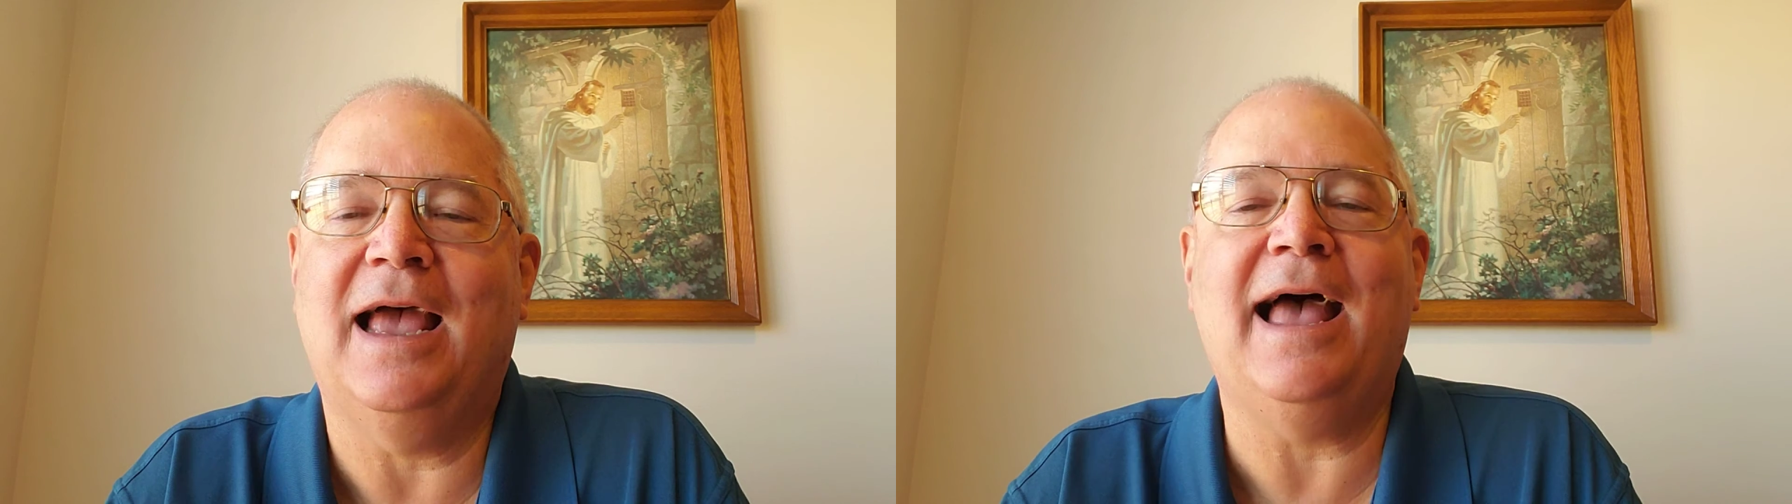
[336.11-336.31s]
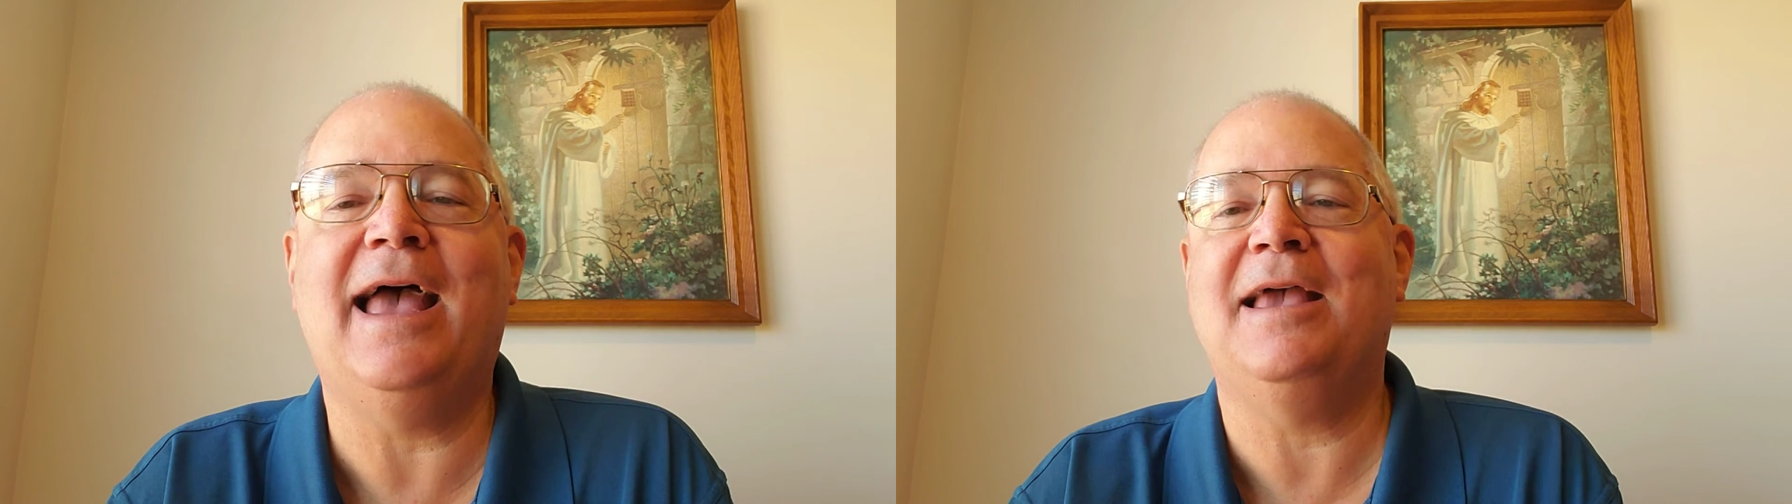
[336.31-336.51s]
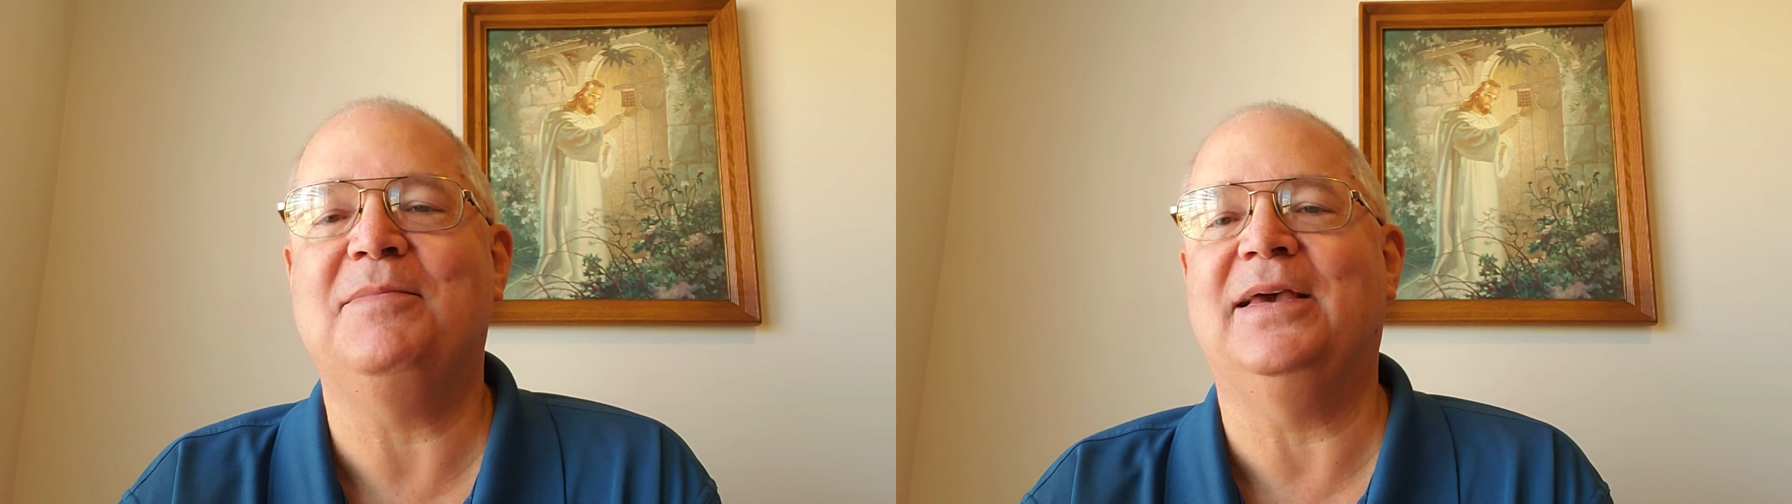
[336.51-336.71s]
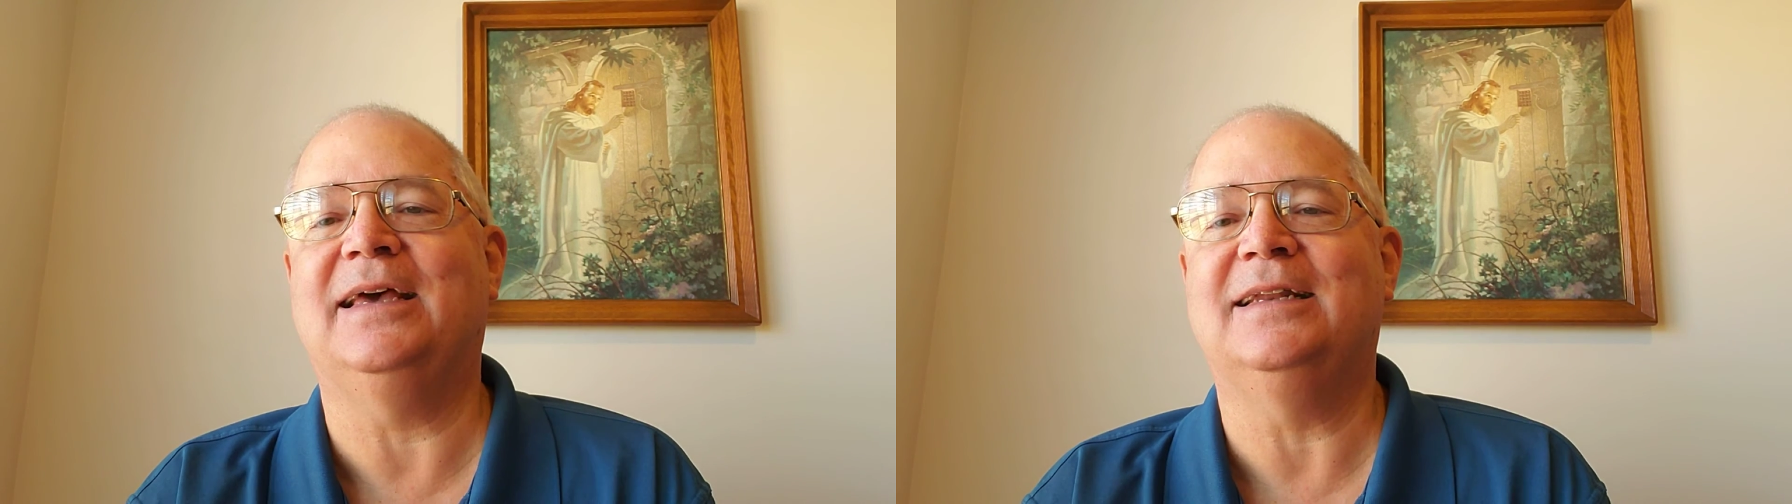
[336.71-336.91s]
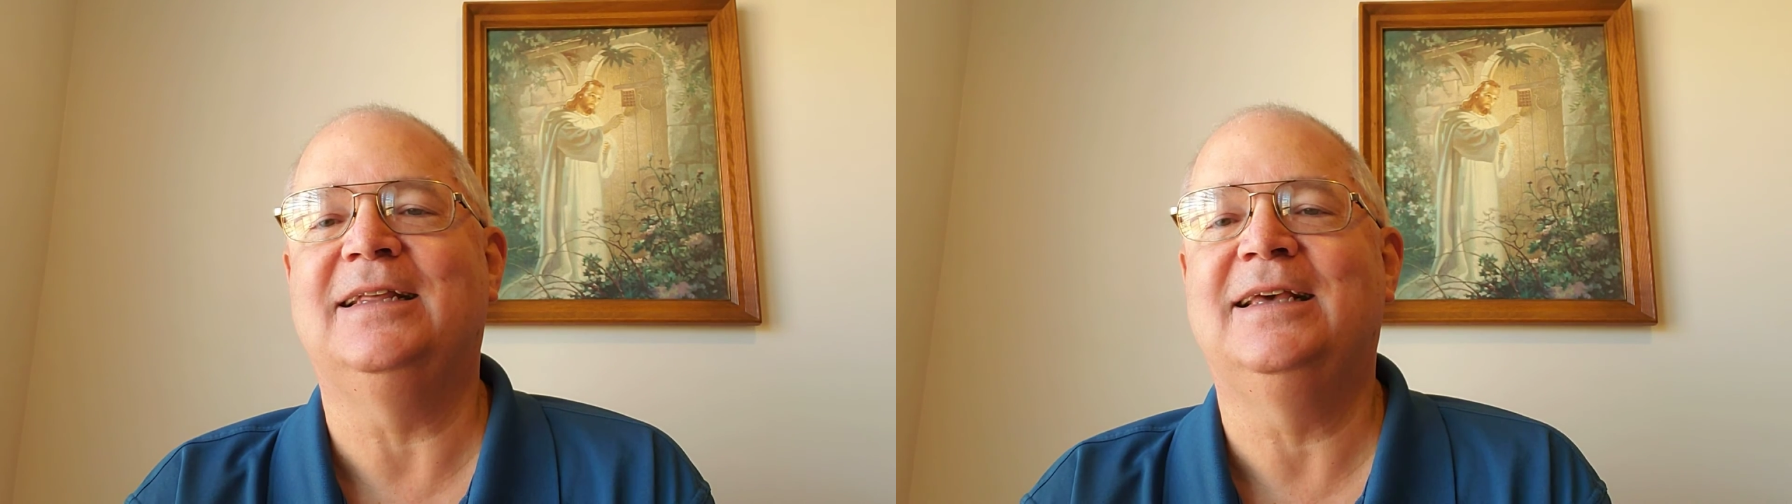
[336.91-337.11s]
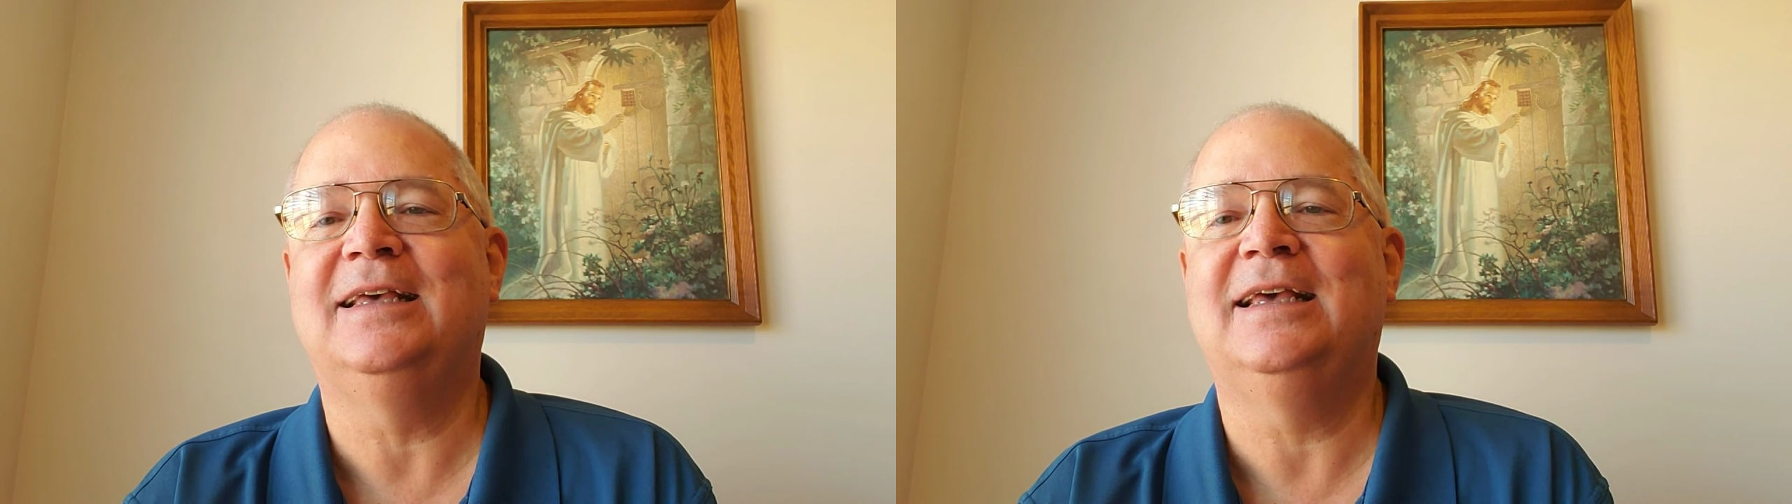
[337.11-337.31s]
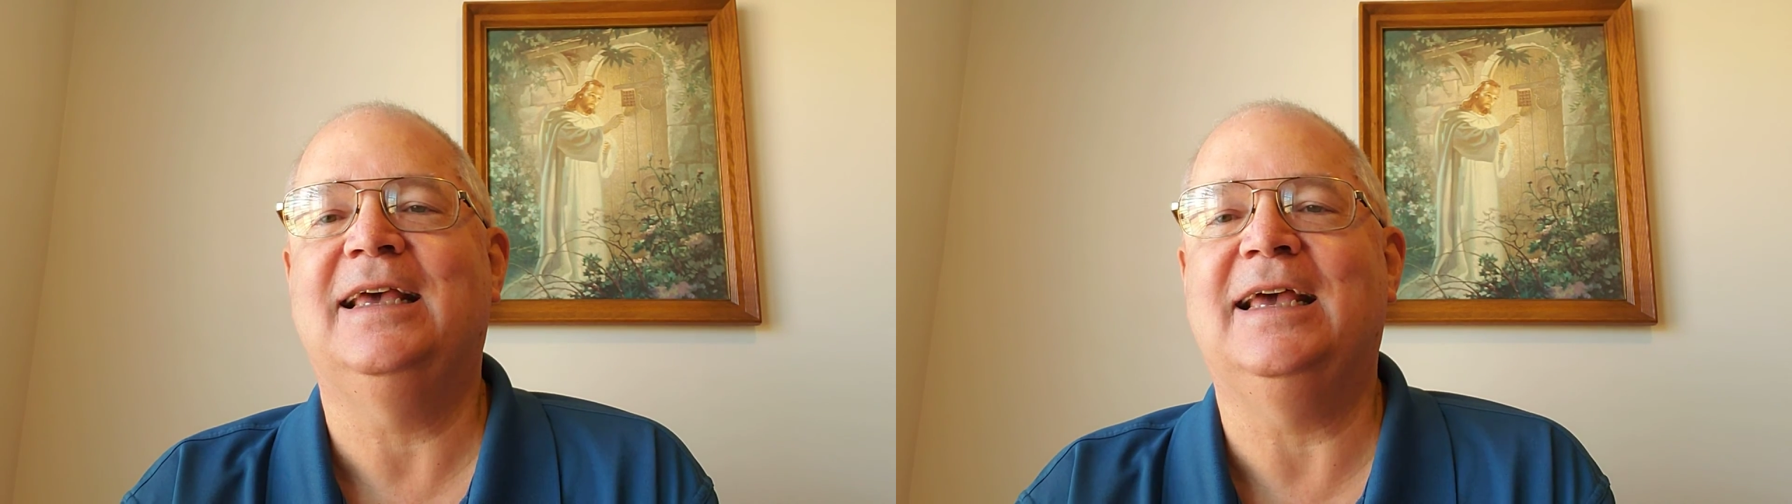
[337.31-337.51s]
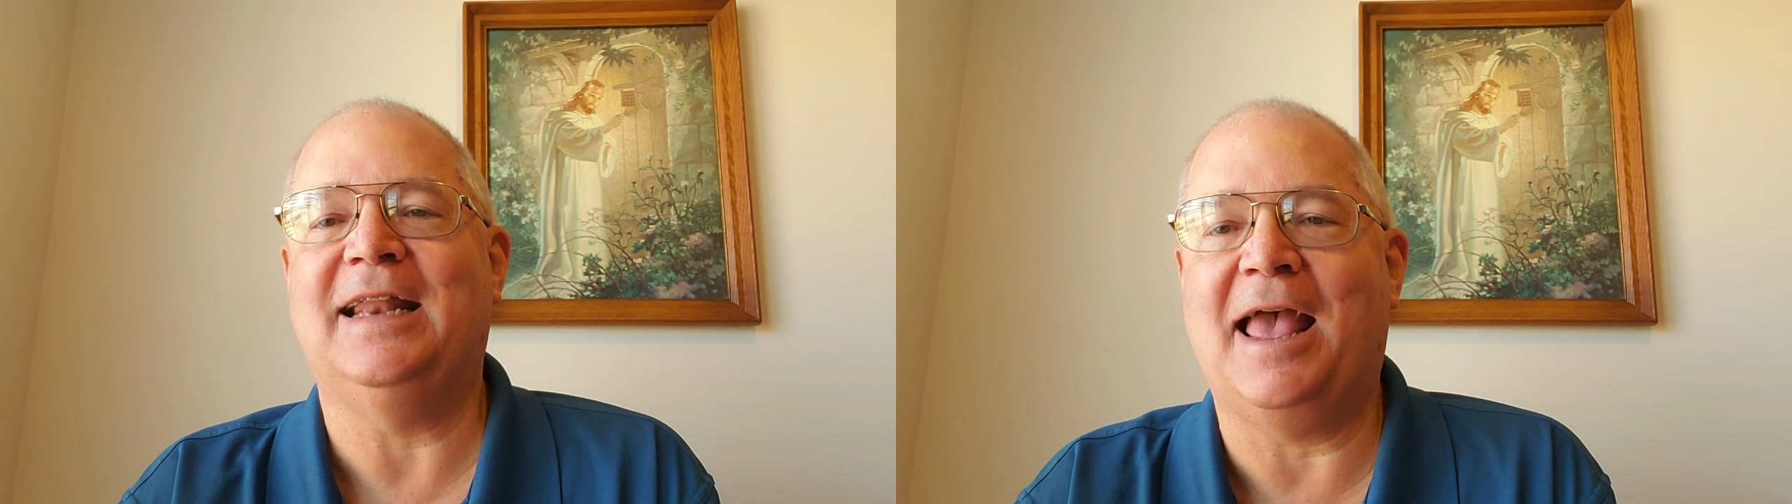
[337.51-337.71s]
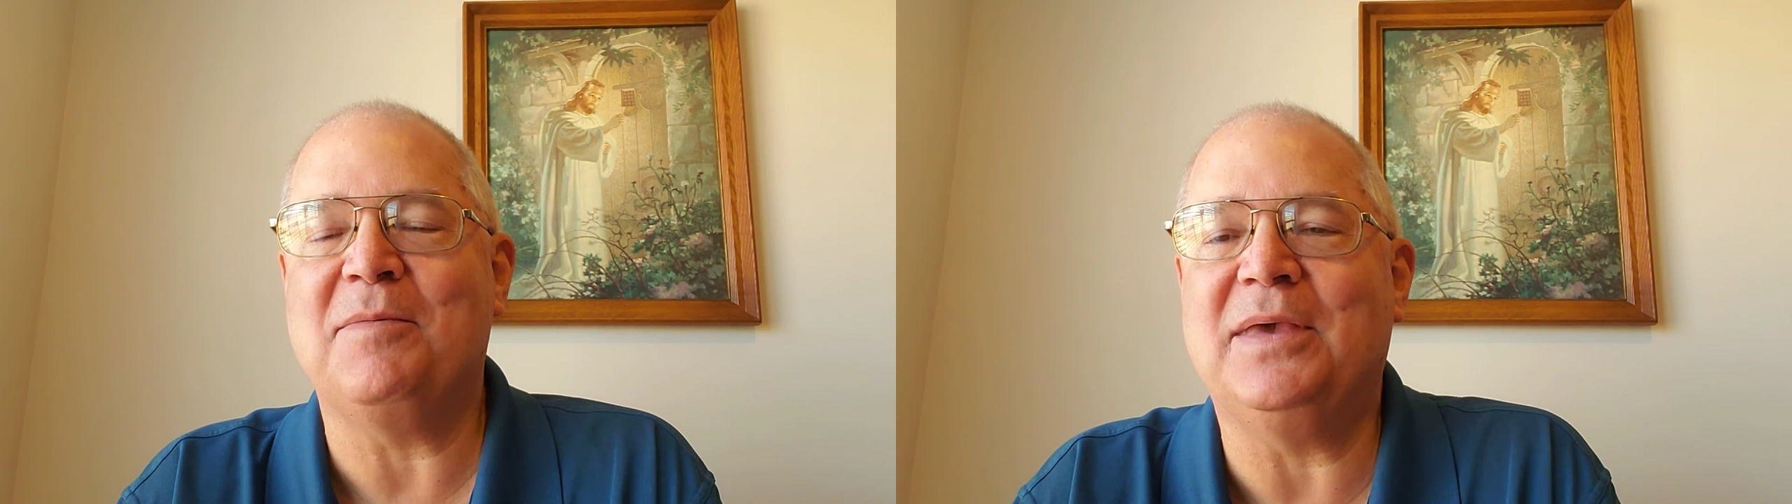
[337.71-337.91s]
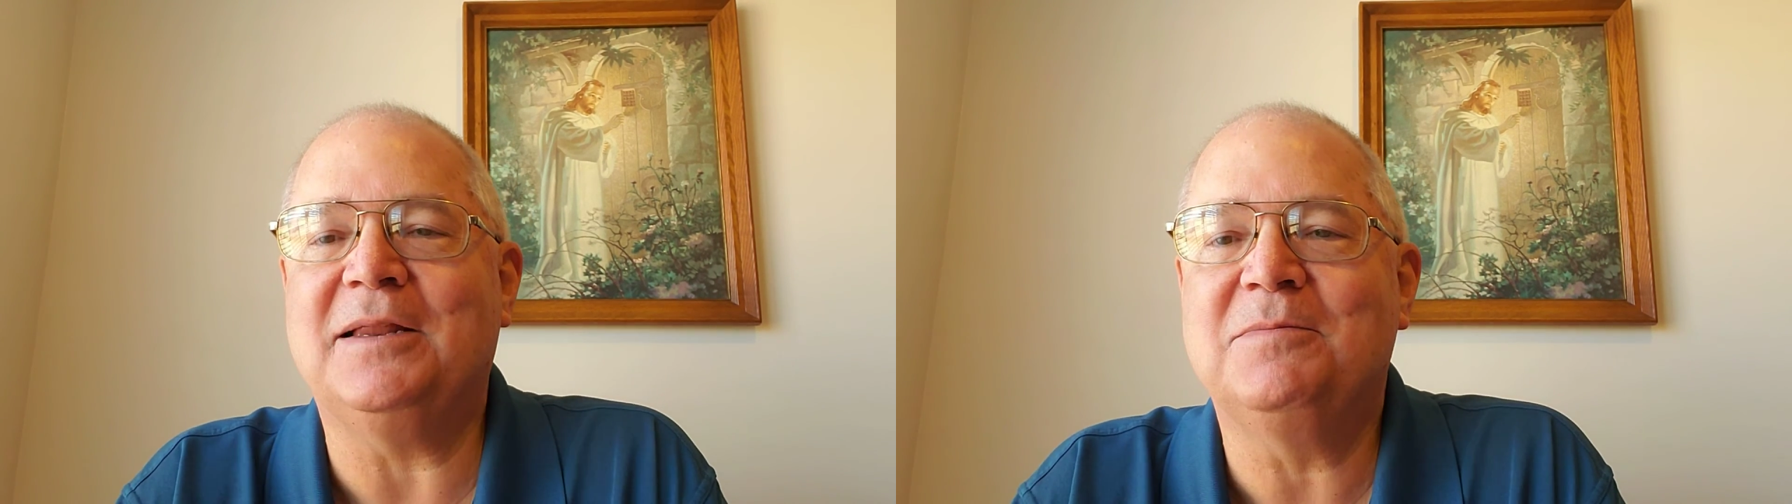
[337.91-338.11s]
Amen and
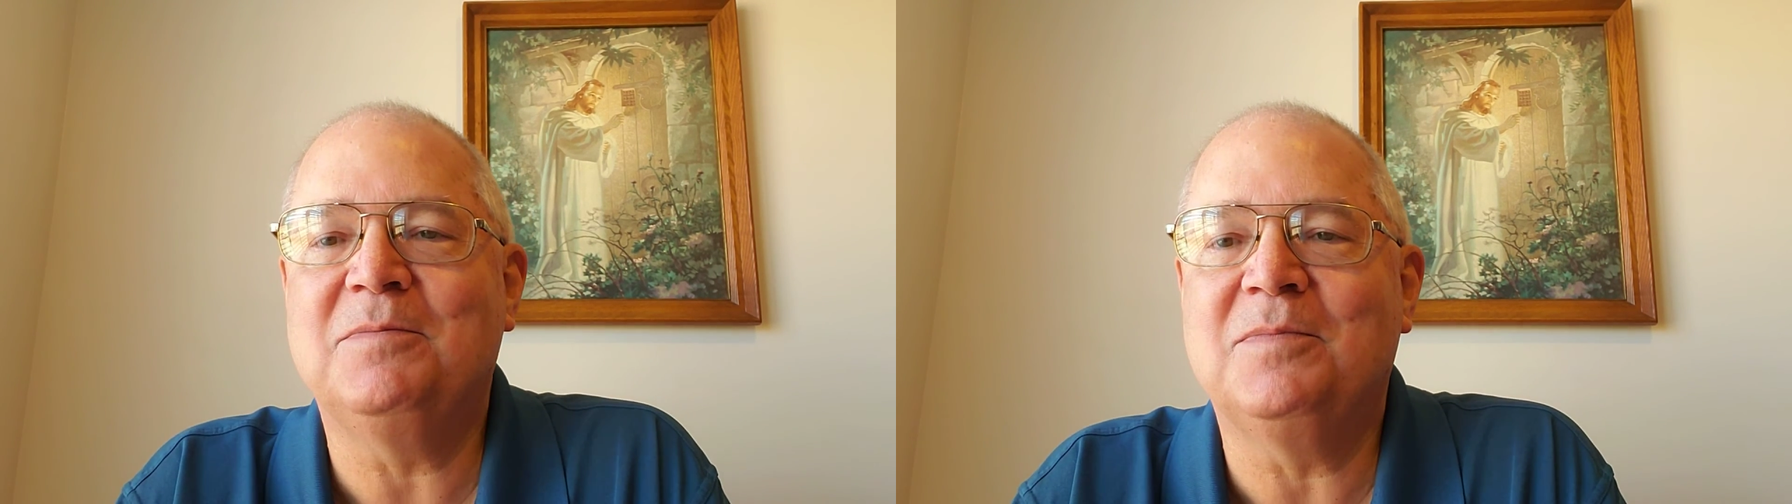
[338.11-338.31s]
amen.